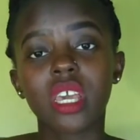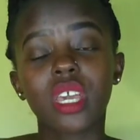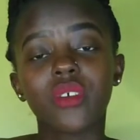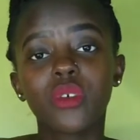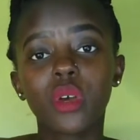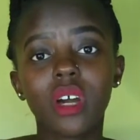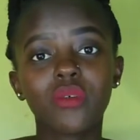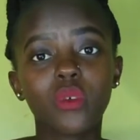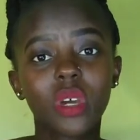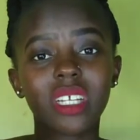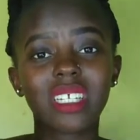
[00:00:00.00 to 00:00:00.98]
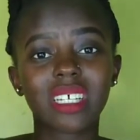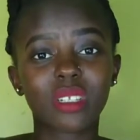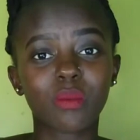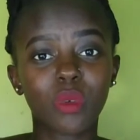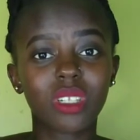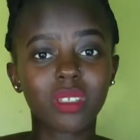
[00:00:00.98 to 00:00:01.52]
If you have quite a
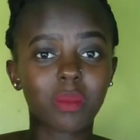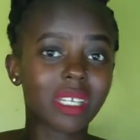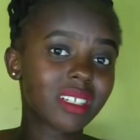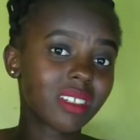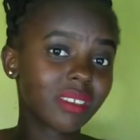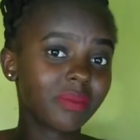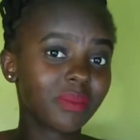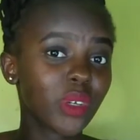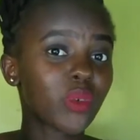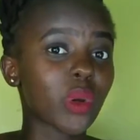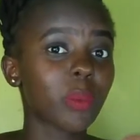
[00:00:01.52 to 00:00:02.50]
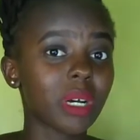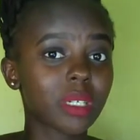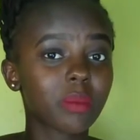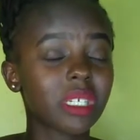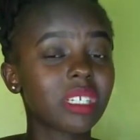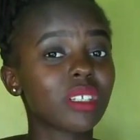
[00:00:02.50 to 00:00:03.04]
small space, if your
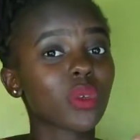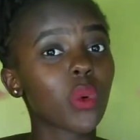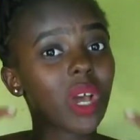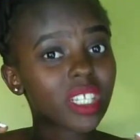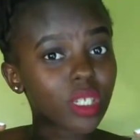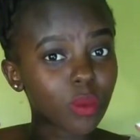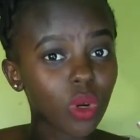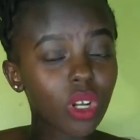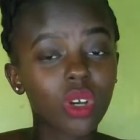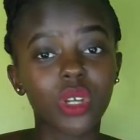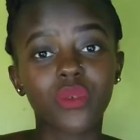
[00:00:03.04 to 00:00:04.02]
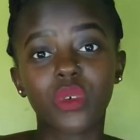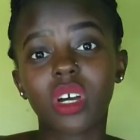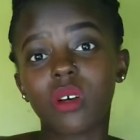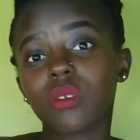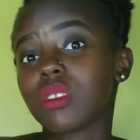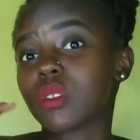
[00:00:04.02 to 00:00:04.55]
apartment is quite small or if your
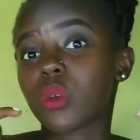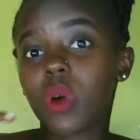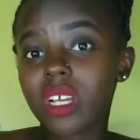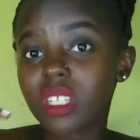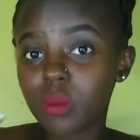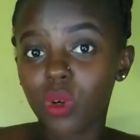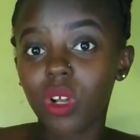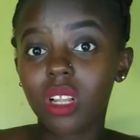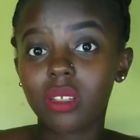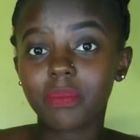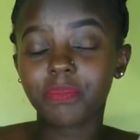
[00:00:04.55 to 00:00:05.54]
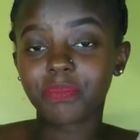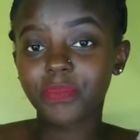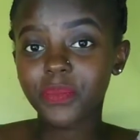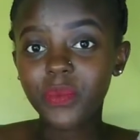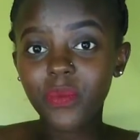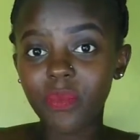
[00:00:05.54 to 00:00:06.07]
house is quite small,
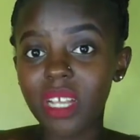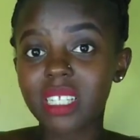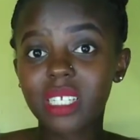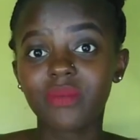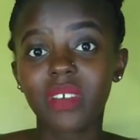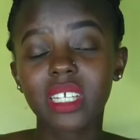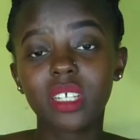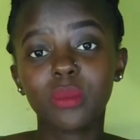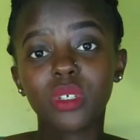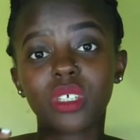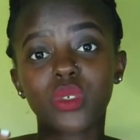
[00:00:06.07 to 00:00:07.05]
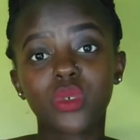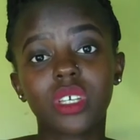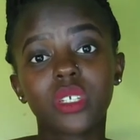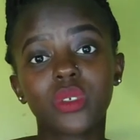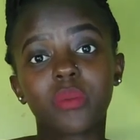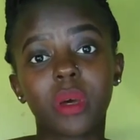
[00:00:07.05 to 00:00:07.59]
it's advisable that you
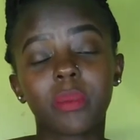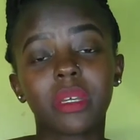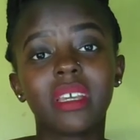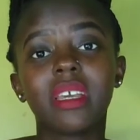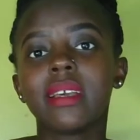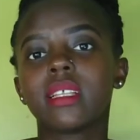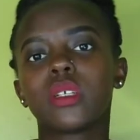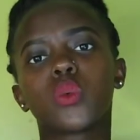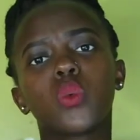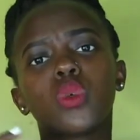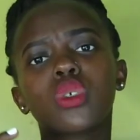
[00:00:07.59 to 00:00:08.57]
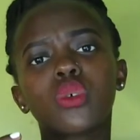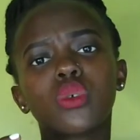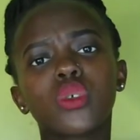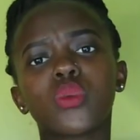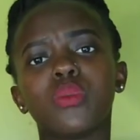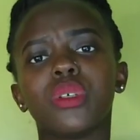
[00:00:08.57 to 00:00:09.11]
get your puppy that won't grow
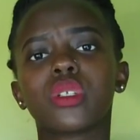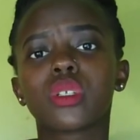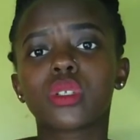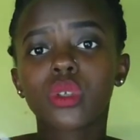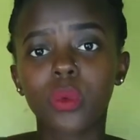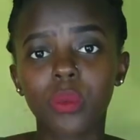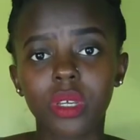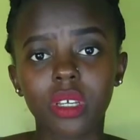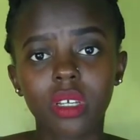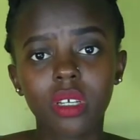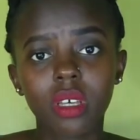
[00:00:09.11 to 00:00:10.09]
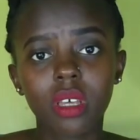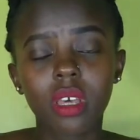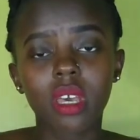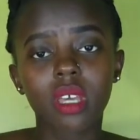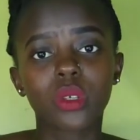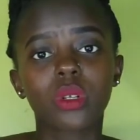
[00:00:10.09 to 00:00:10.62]
to be so big
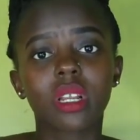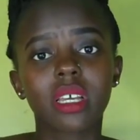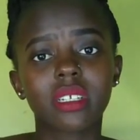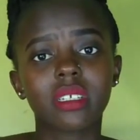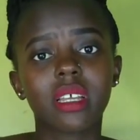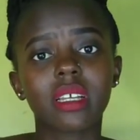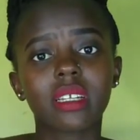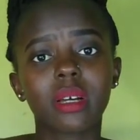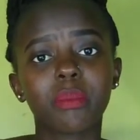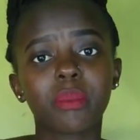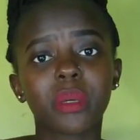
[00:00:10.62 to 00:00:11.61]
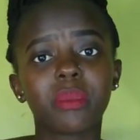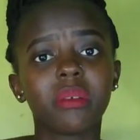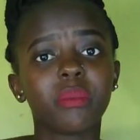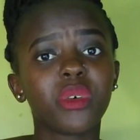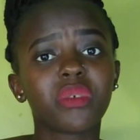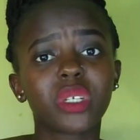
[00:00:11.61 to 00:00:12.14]
and you end up maybe
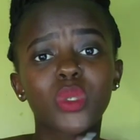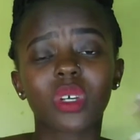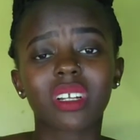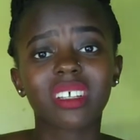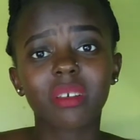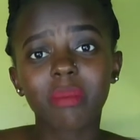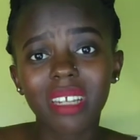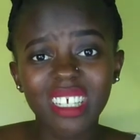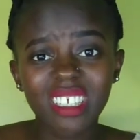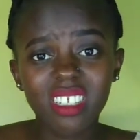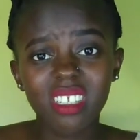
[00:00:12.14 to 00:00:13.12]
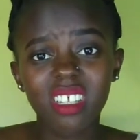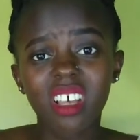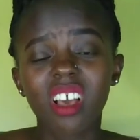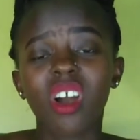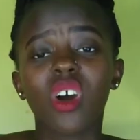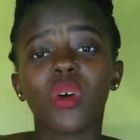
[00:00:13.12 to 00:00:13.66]
moving to another place,
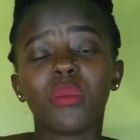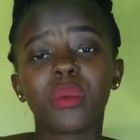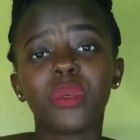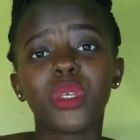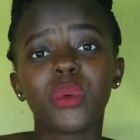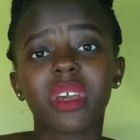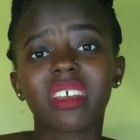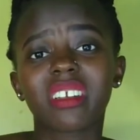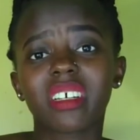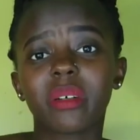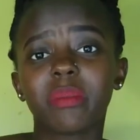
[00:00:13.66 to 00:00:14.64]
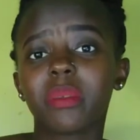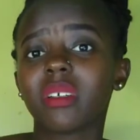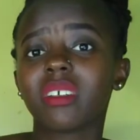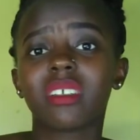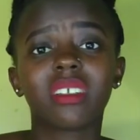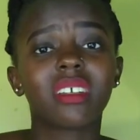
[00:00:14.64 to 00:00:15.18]
or maybe you end up
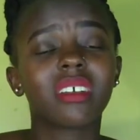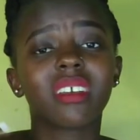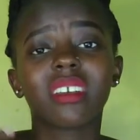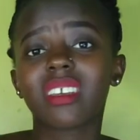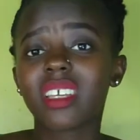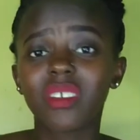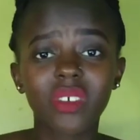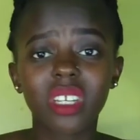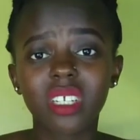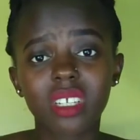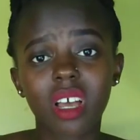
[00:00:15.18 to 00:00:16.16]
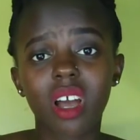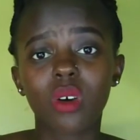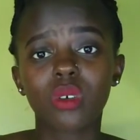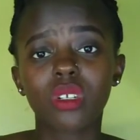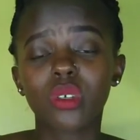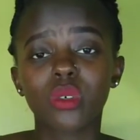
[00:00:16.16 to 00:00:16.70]
giving it
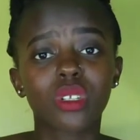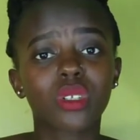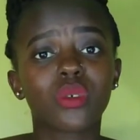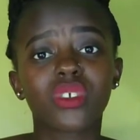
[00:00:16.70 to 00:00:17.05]
out because you